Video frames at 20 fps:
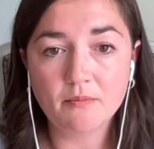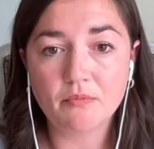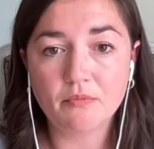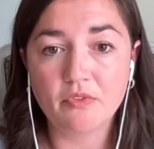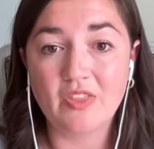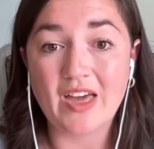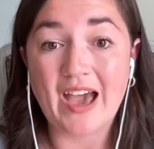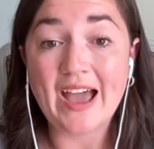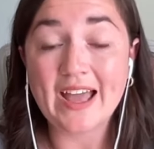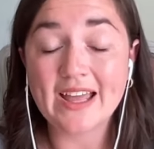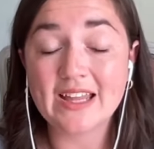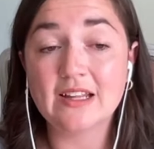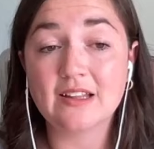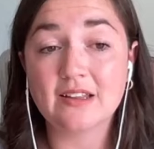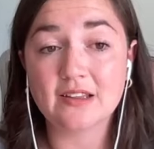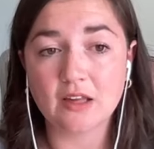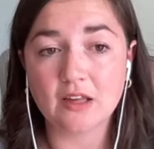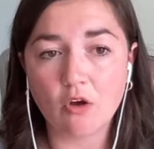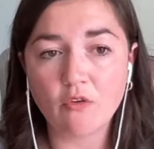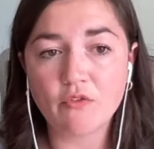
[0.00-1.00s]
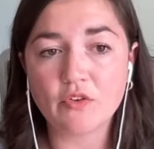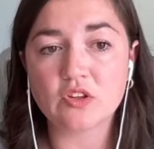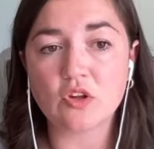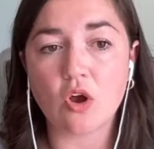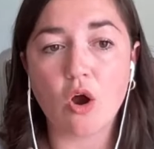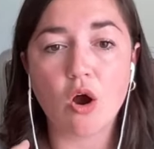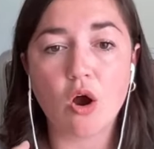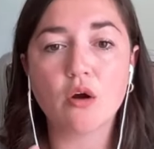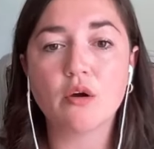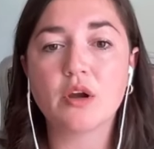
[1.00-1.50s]
that in itself is
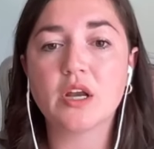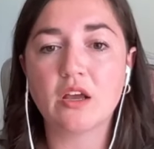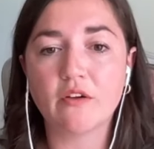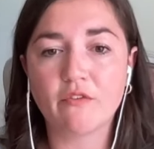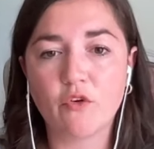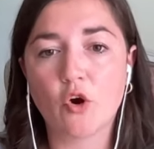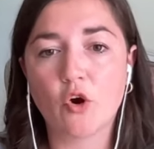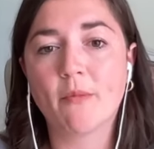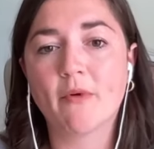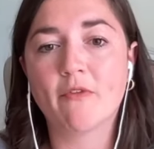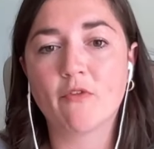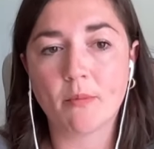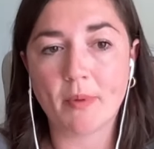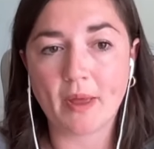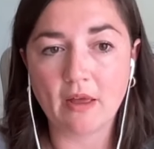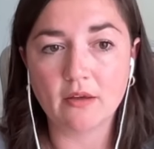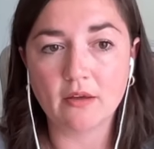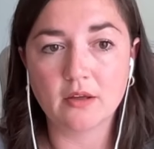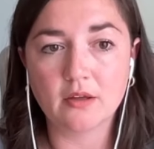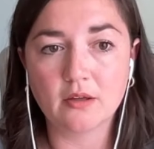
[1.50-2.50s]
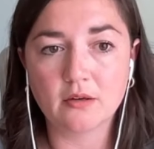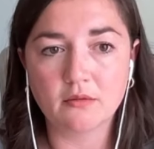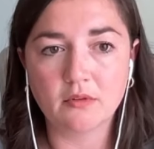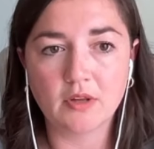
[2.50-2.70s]
already a form of rebellion.